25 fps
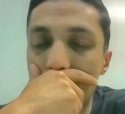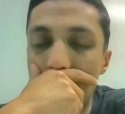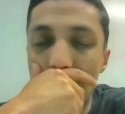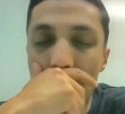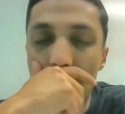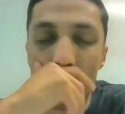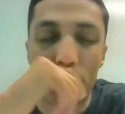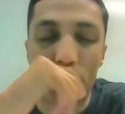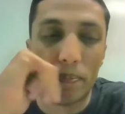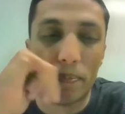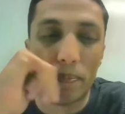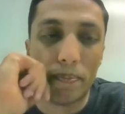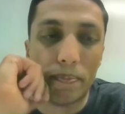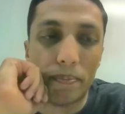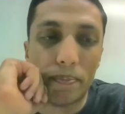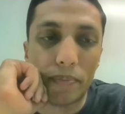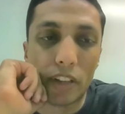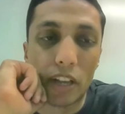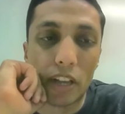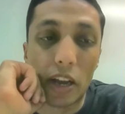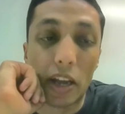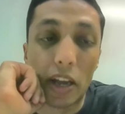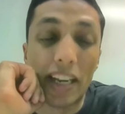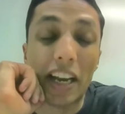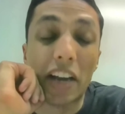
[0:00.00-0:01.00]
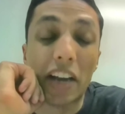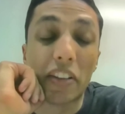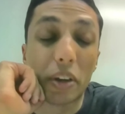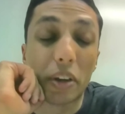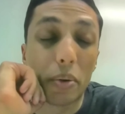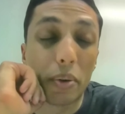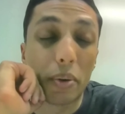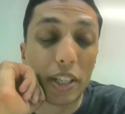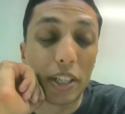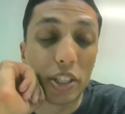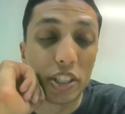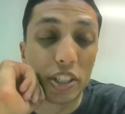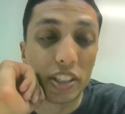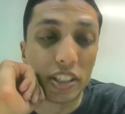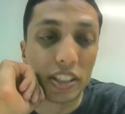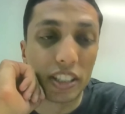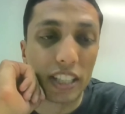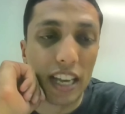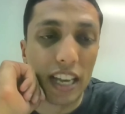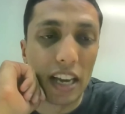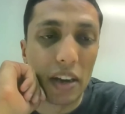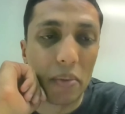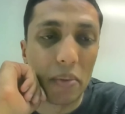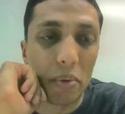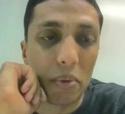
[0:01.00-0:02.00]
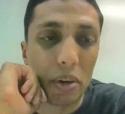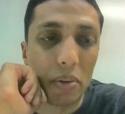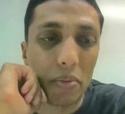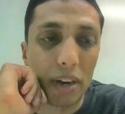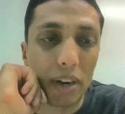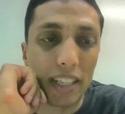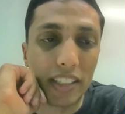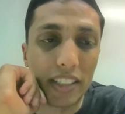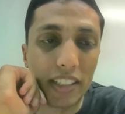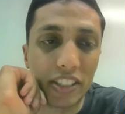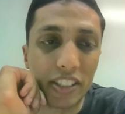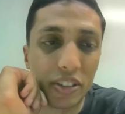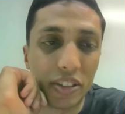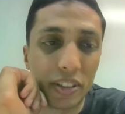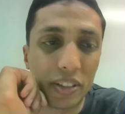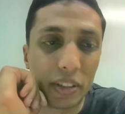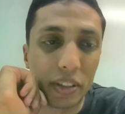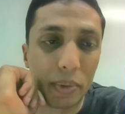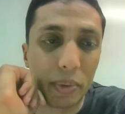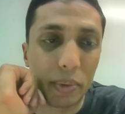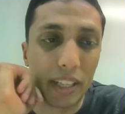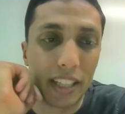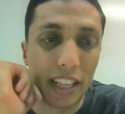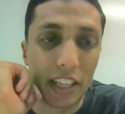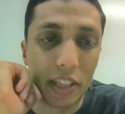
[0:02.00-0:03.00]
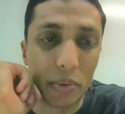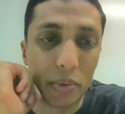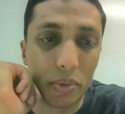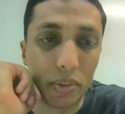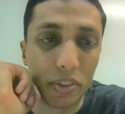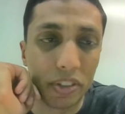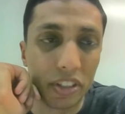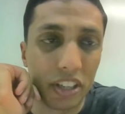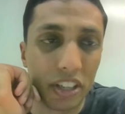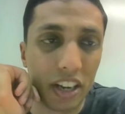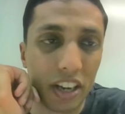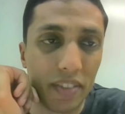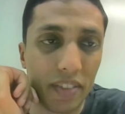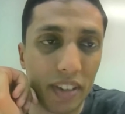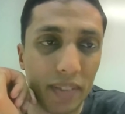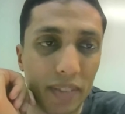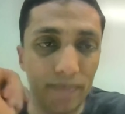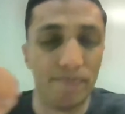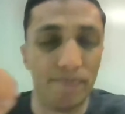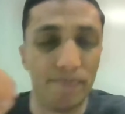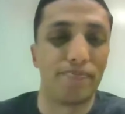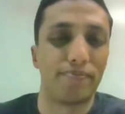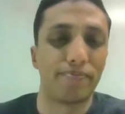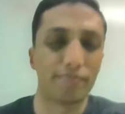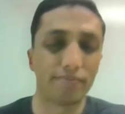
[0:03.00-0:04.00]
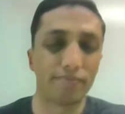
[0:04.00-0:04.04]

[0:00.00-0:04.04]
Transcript: any other questions that were raised during the week that you want to cover?